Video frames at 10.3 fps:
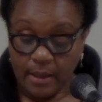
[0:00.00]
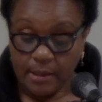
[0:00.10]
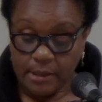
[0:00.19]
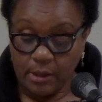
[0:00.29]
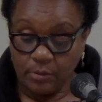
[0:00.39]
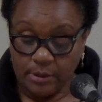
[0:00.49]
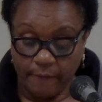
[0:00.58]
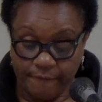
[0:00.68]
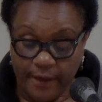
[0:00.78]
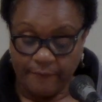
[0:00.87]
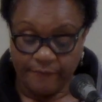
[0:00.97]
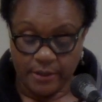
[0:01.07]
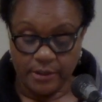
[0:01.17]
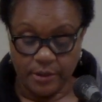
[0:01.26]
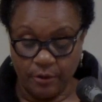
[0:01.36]
she was a
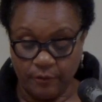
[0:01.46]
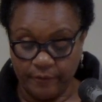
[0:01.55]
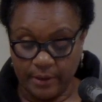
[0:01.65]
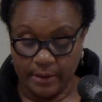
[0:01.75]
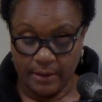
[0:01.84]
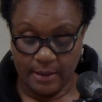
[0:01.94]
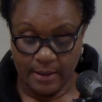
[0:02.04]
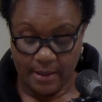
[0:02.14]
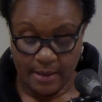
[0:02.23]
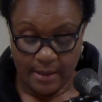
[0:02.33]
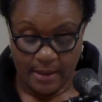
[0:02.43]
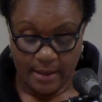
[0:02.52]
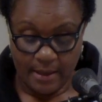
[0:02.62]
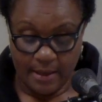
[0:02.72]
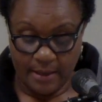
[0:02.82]
faithful servant. Mm-hmm.
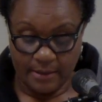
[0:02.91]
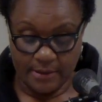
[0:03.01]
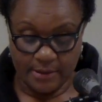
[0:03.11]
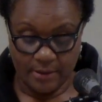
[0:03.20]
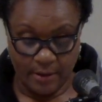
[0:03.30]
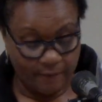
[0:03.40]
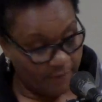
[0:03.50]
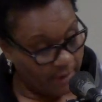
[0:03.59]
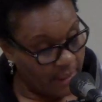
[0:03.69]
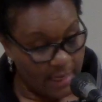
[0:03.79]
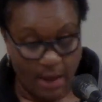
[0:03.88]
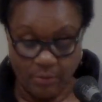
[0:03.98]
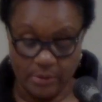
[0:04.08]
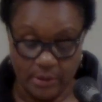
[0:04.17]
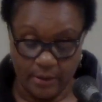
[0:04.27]
And servant here, I
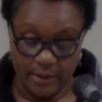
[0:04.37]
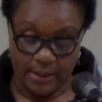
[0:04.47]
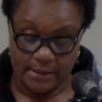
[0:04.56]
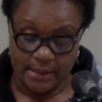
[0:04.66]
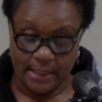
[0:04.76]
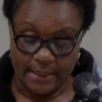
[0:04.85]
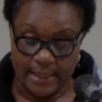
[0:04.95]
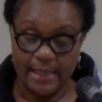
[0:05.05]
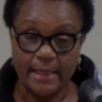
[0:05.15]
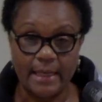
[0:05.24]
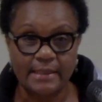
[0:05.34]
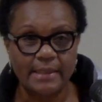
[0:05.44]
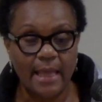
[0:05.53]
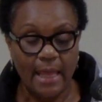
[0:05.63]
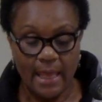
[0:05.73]
was looking and said, a
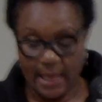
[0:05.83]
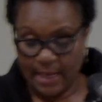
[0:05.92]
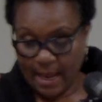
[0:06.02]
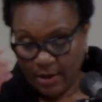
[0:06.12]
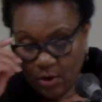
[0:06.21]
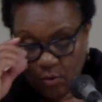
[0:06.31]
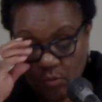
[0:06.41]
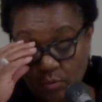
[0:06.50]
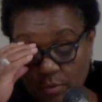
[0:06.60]
deaconess. And I know